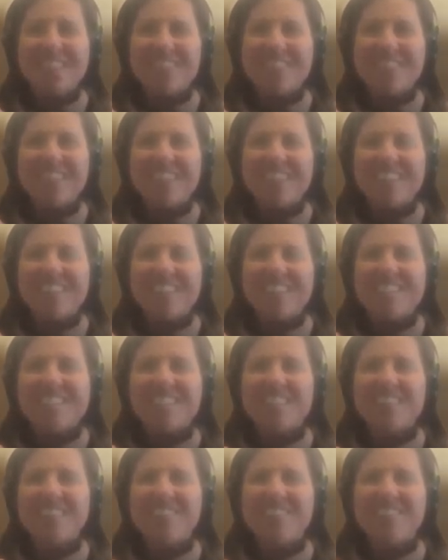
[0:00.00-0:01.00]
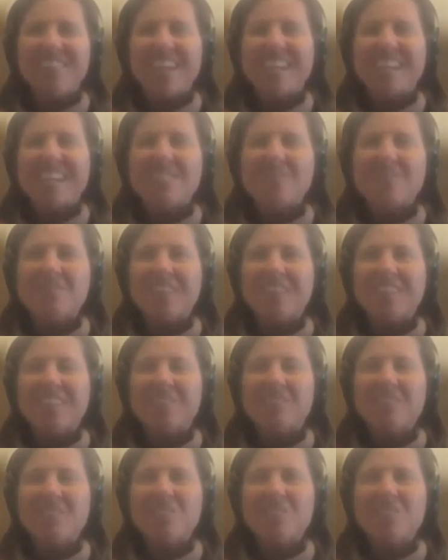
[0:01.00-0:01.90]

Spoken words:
I recognized them as being the